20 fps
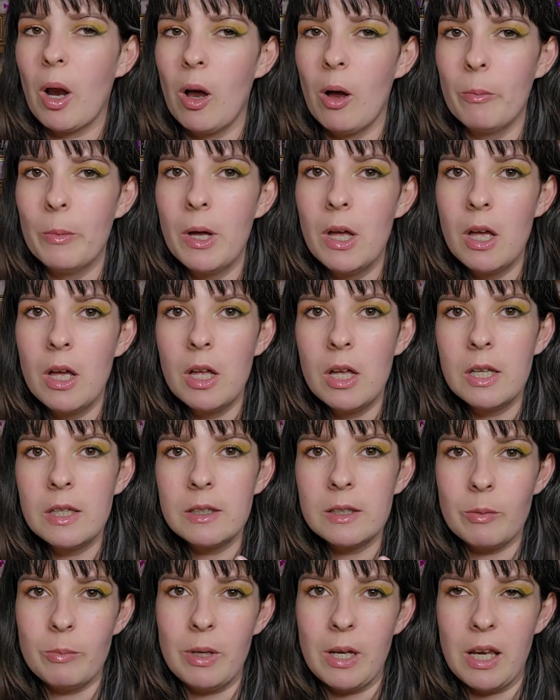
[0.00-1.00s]
arm
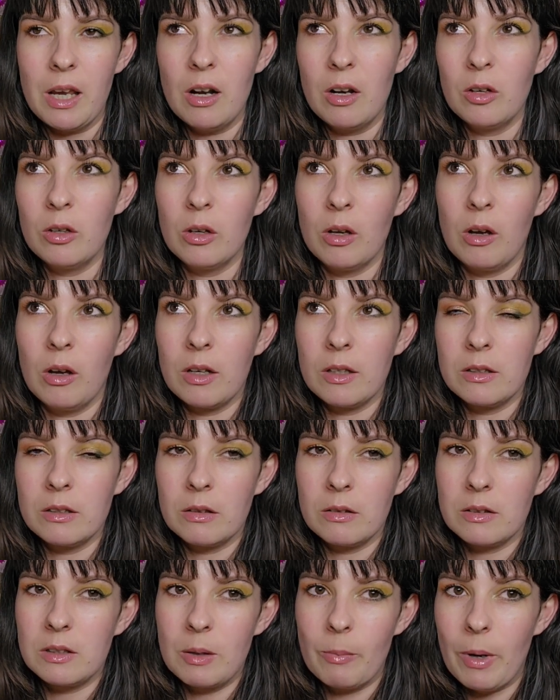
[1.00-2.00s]
to me looked
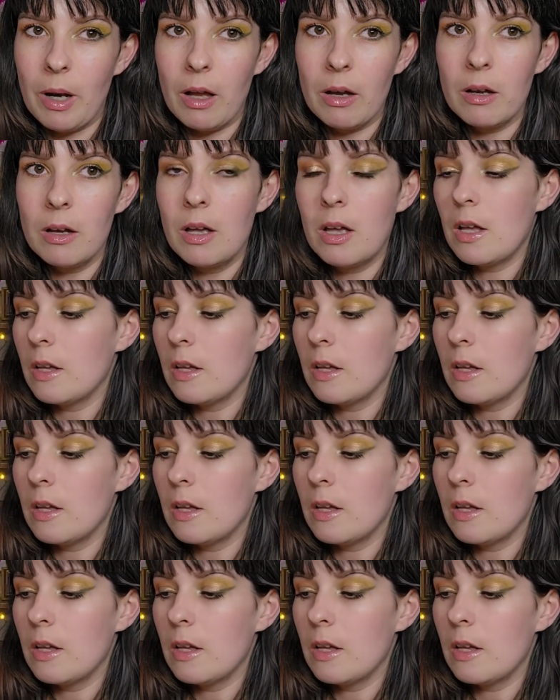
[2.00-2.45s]
similar.